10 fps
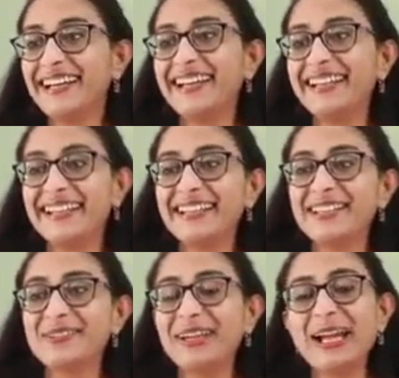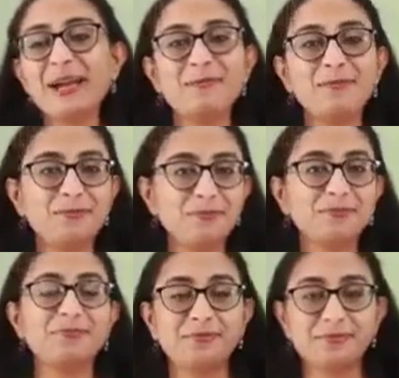That is why I'm
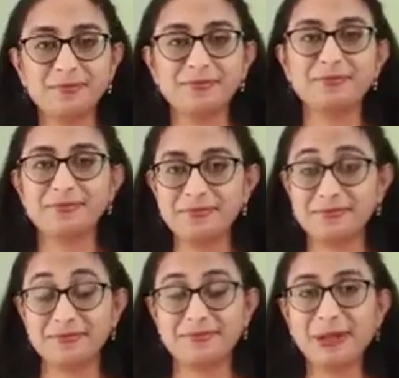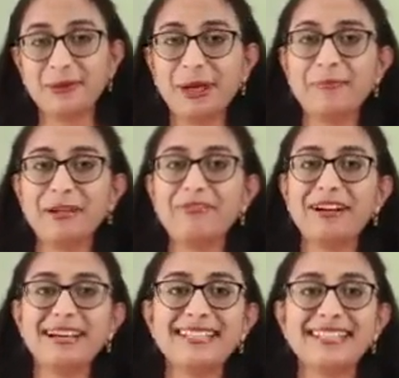going a bit
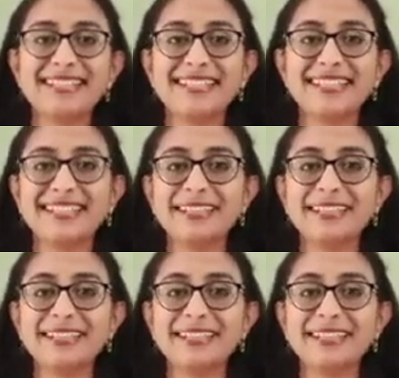fast.